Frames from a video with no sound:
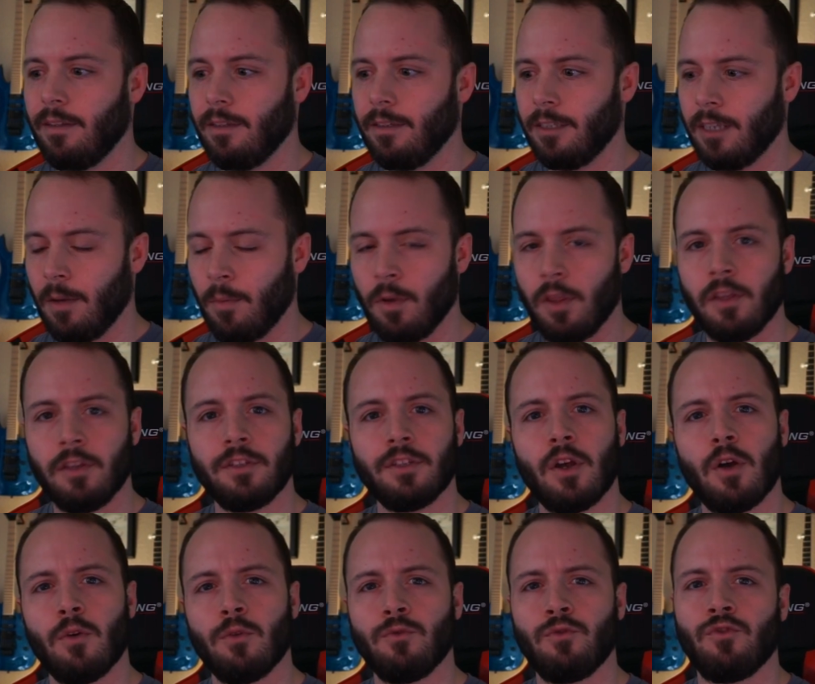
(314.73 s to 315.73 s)
some of the
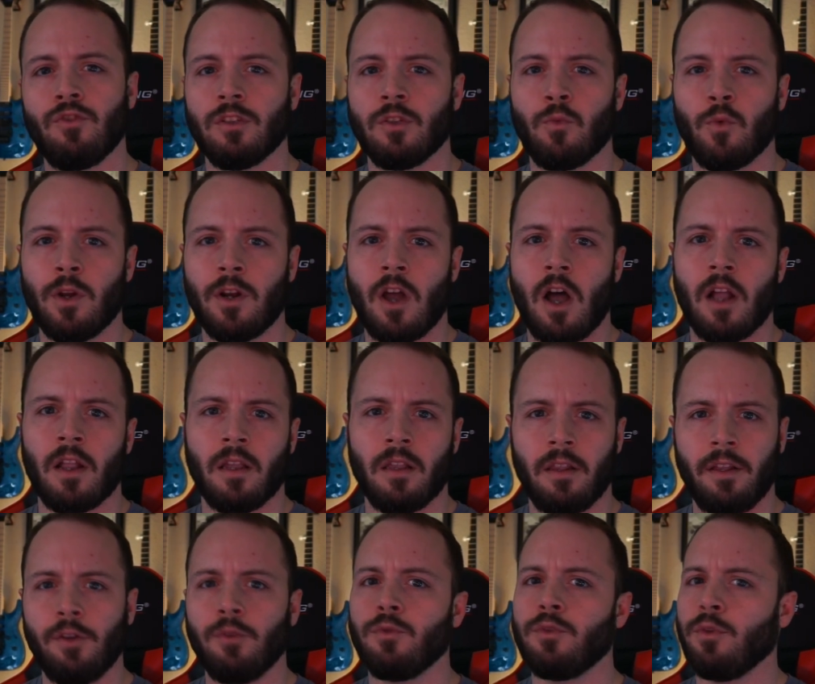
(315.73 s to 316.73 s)
zones just went on
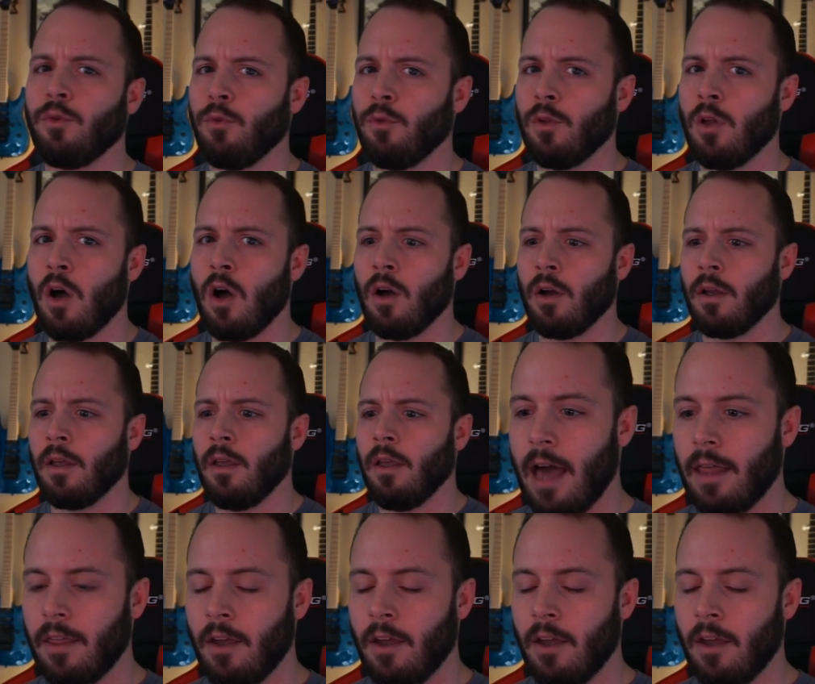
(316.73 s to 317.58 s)
a little too long.